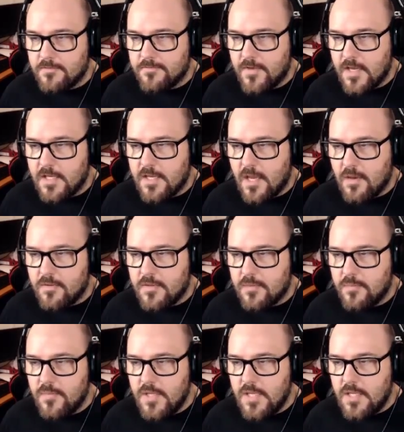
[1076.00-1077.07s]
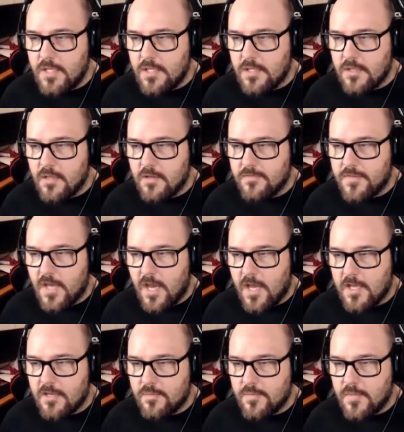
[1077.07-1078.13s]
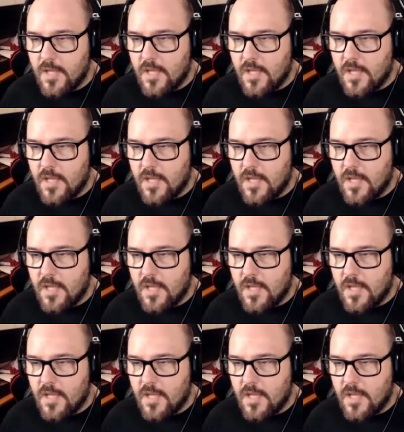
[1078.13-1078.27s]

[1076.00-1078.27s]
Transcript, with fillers: Find out the meaning of the item